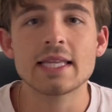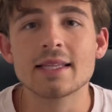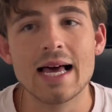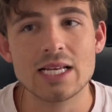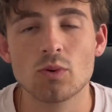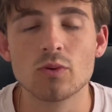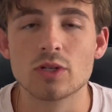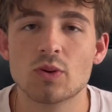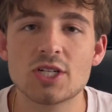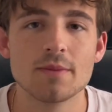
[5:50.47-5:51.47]
the last one would
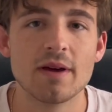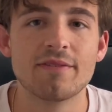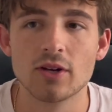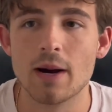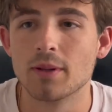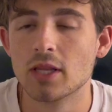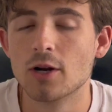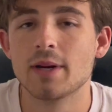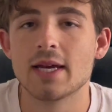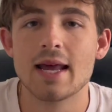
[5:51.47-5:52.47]
switch the midfield up a little
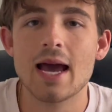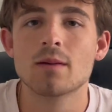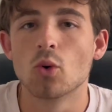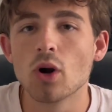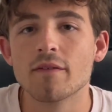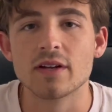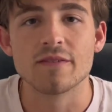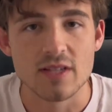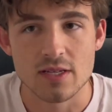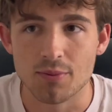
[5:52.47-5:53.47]
bit and add more of a
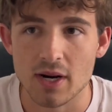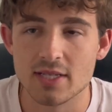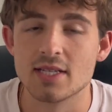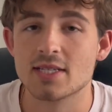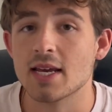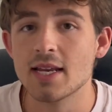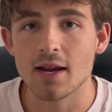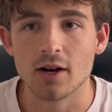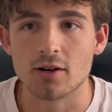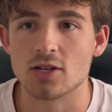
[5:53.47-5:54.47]
defensive presence in
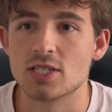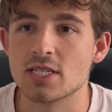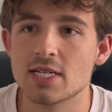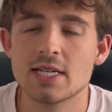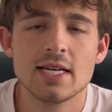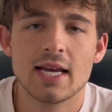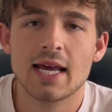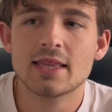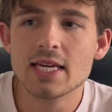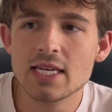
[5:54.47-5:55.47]
Eric Garcia. And I
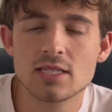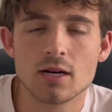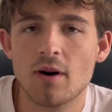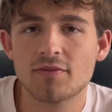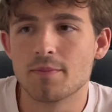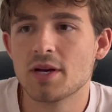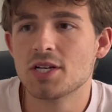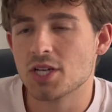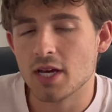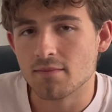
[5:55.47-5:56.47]
think he's come off the bench
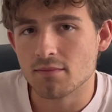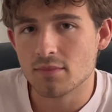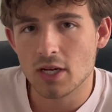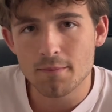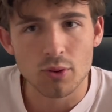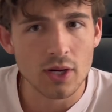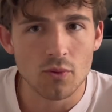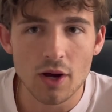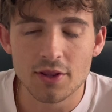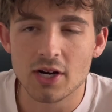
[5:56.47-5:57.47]
and done pretty
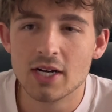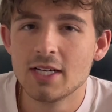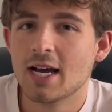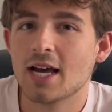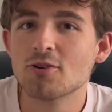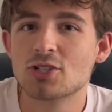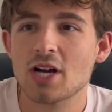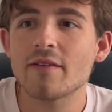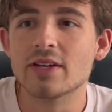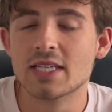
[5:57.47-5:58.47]
well there. I know
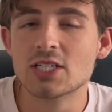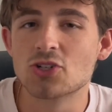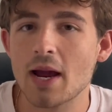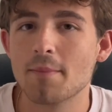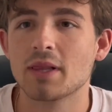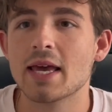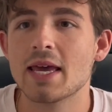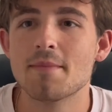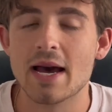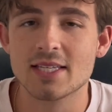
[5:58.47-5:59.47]
Xavi did try and play
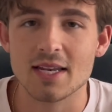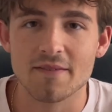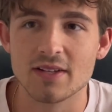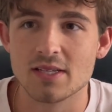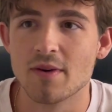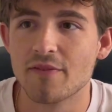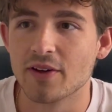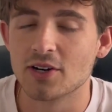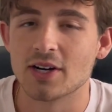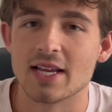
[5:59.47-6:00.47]
him as a defensive
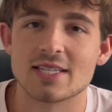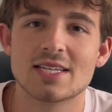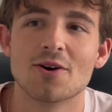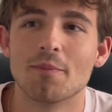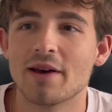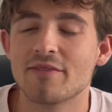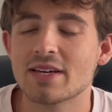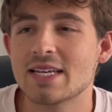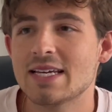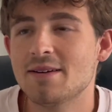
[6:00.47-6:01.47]
midfielder in a single
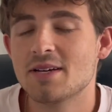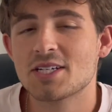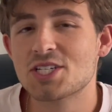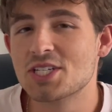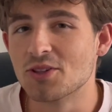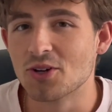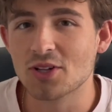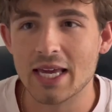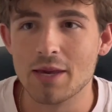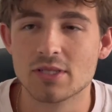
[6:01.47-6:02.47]
pivot. Just didn't look like he was